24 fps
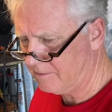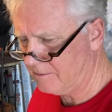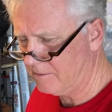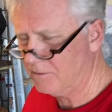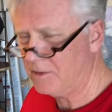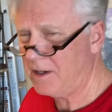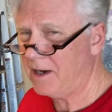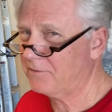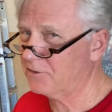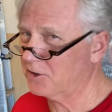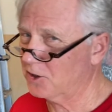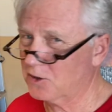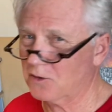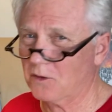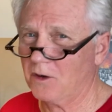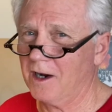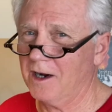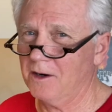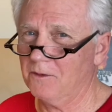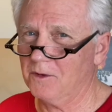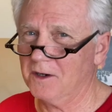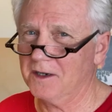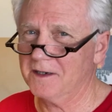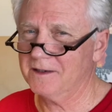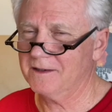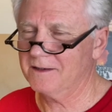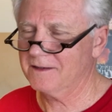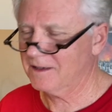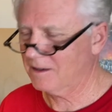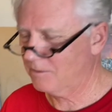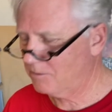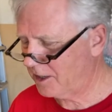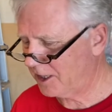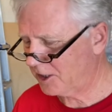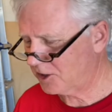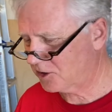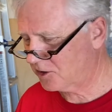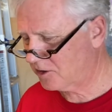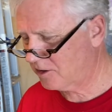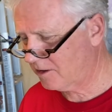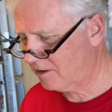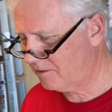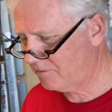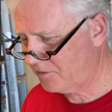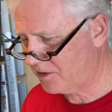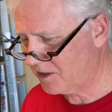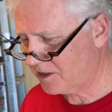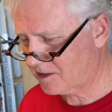we have to try one to make sure if
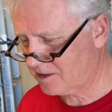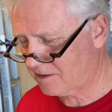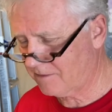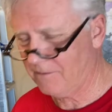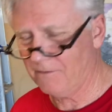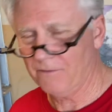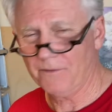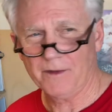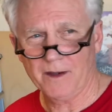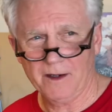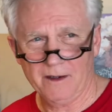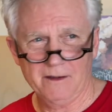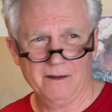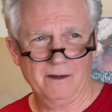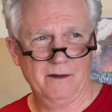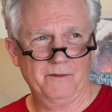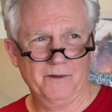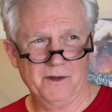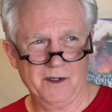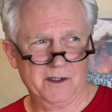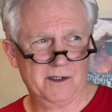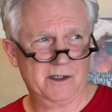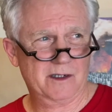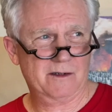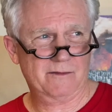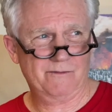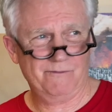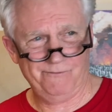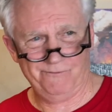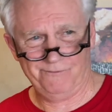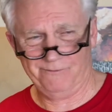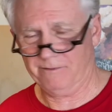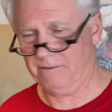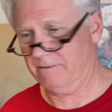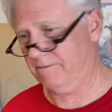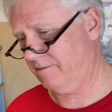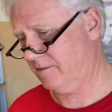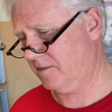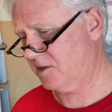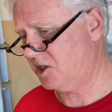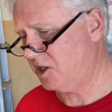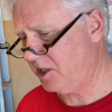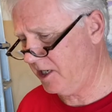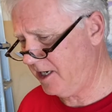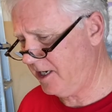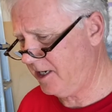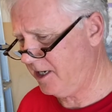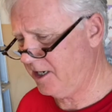this
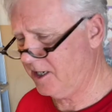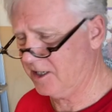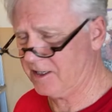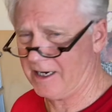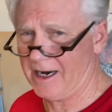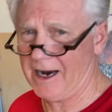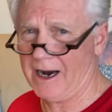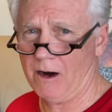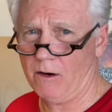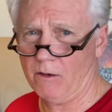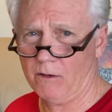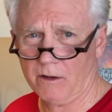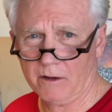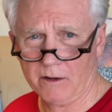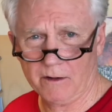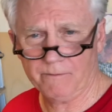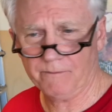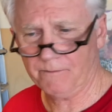tedious hour